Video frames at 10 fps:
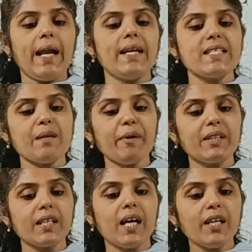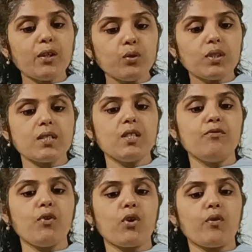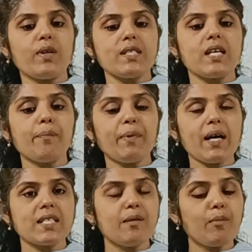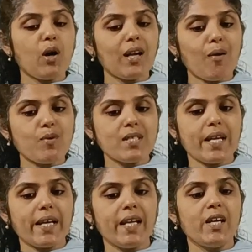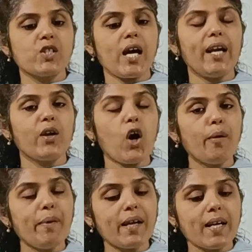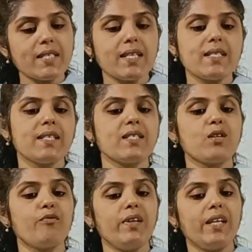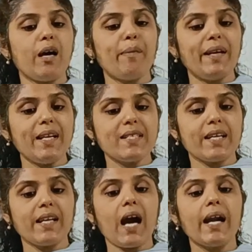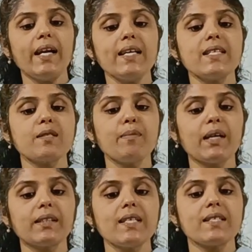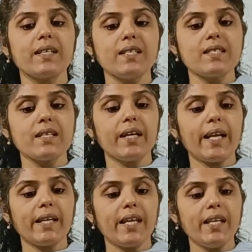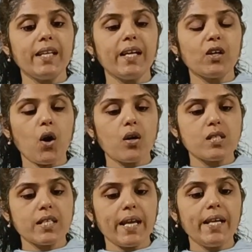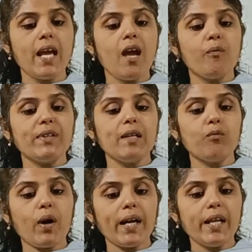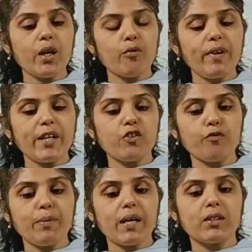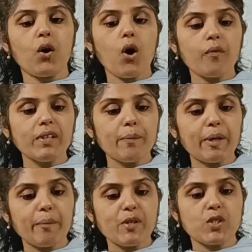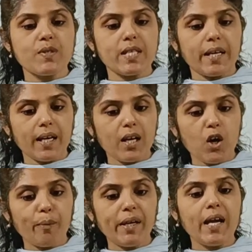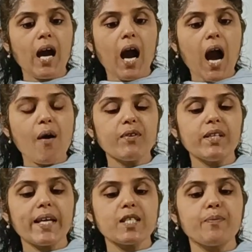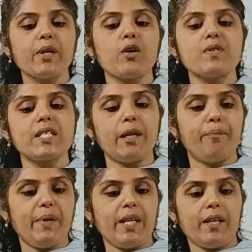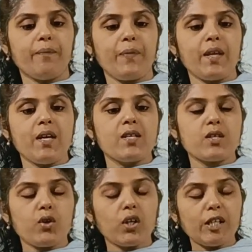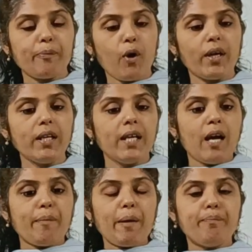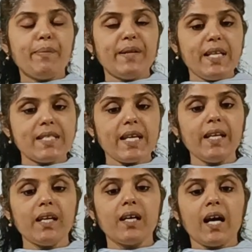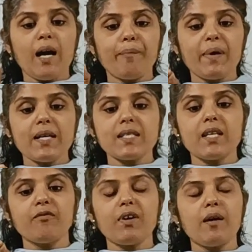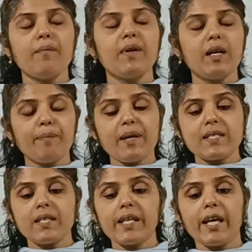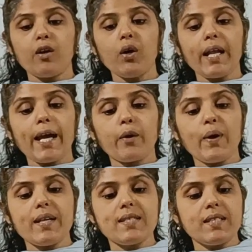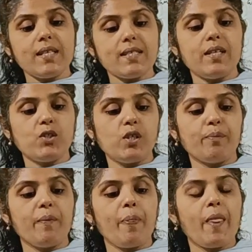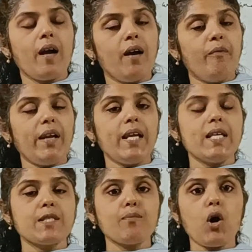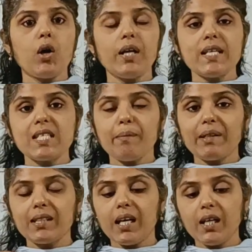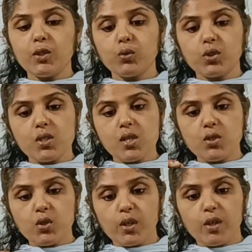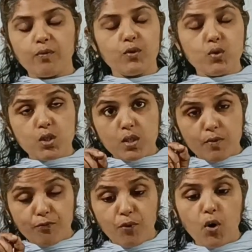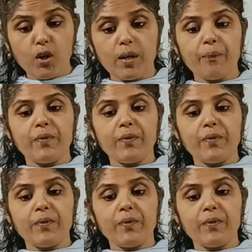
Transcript: And December 3rd, 2004 onwards, a person born outside shall not be considered citizen of India by descent unless his birth is registered at an Indian consulate within 1 year of date of birth or with the permission of central government after the expiry of said period. So, not the point, by descent, a person cannot acquire citizenship when he is born December 3rd, 2004.